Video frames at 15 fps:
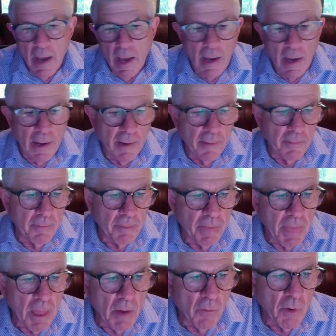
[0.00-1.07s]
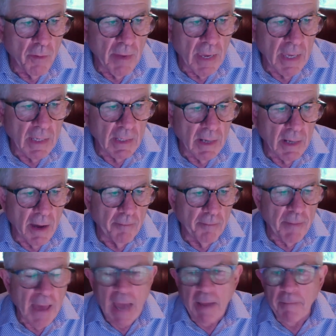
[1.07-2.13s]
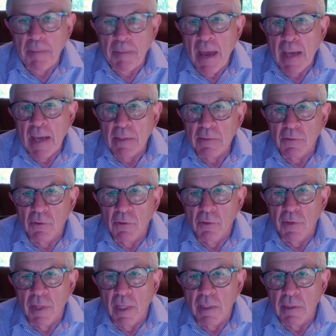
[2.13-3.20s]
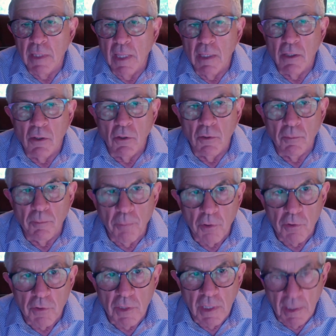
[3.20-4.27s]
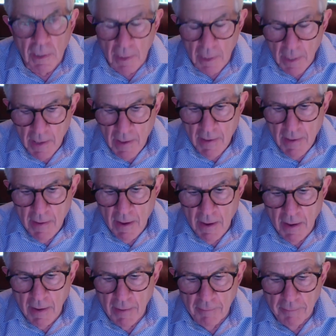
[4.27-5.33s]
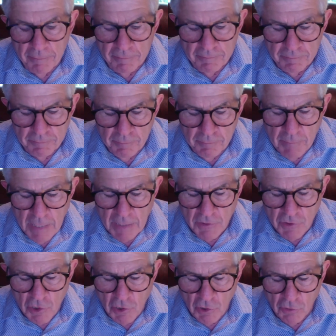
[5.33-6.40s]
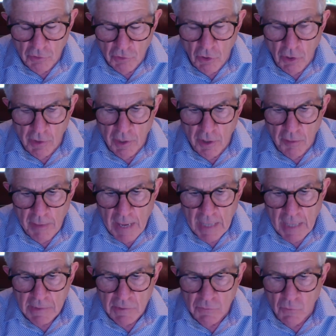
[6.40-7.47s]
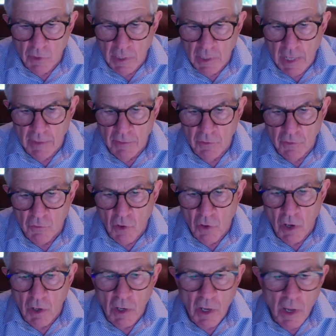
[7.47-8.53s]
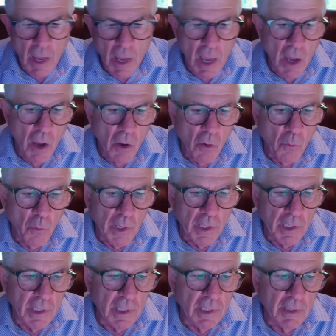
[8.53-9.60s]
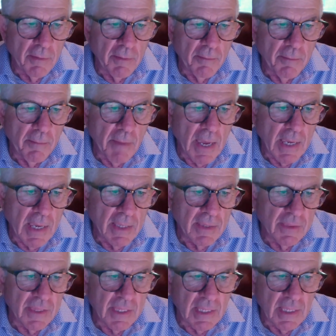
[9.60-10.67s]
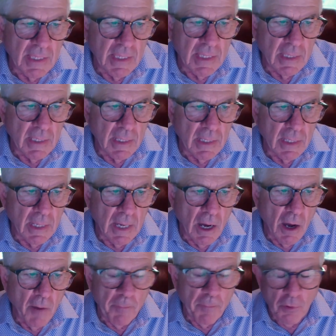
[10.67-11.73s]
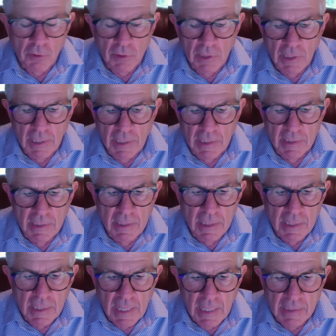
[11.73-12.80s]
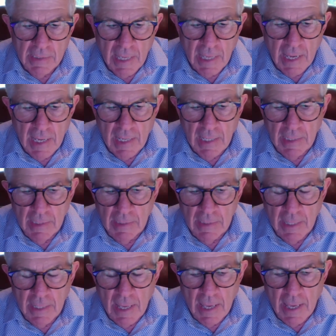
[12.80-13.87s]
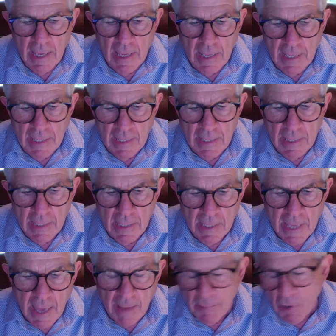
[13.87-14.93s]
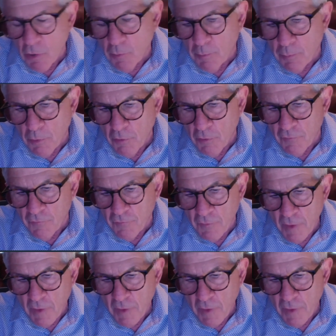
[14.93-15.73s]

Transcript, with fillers: Um, we made a backpack so that they could put the uh, med shield on their backs and run out of the truck. We made the upper lid contain a chemical proof